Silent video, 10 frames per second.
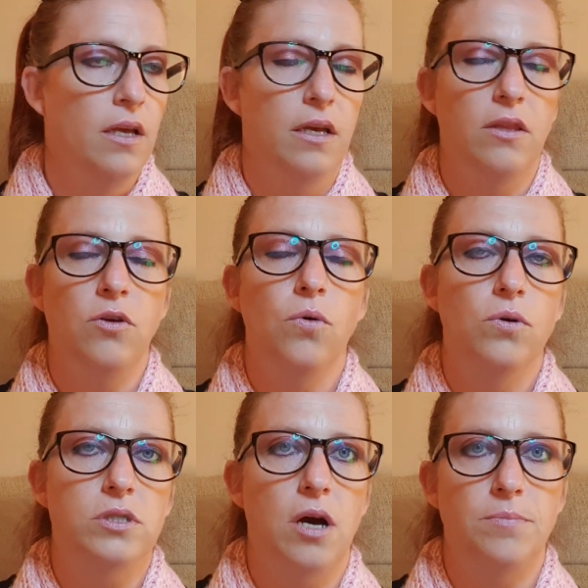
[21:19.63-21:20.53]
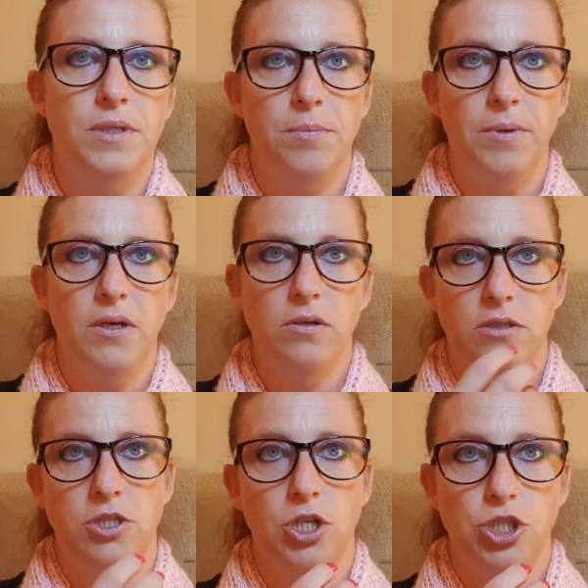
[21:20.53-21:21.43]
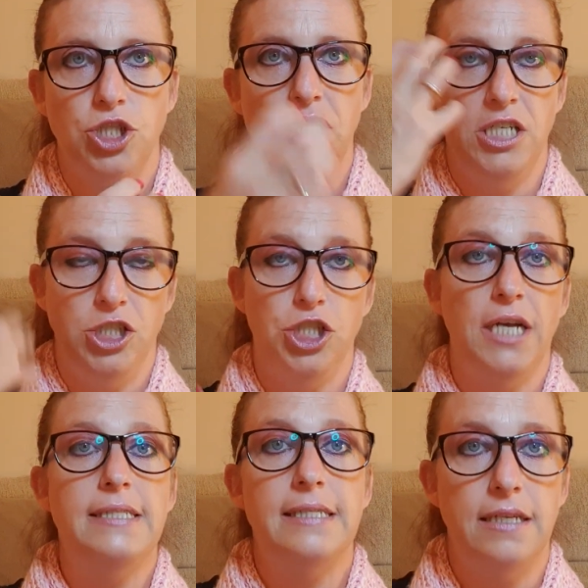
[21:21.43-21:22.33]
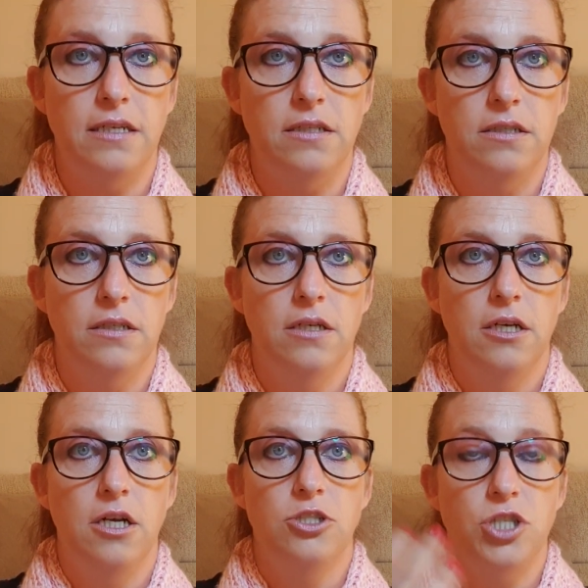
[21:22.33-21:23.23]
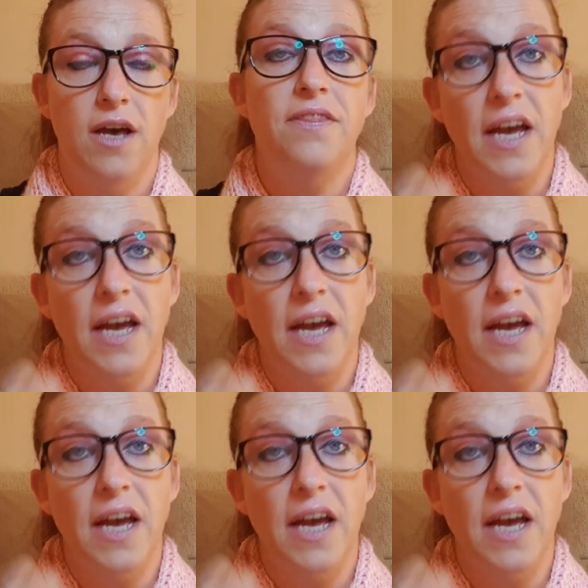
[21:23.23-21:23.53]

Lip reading: in the autopsy, because she'd ingested dirt.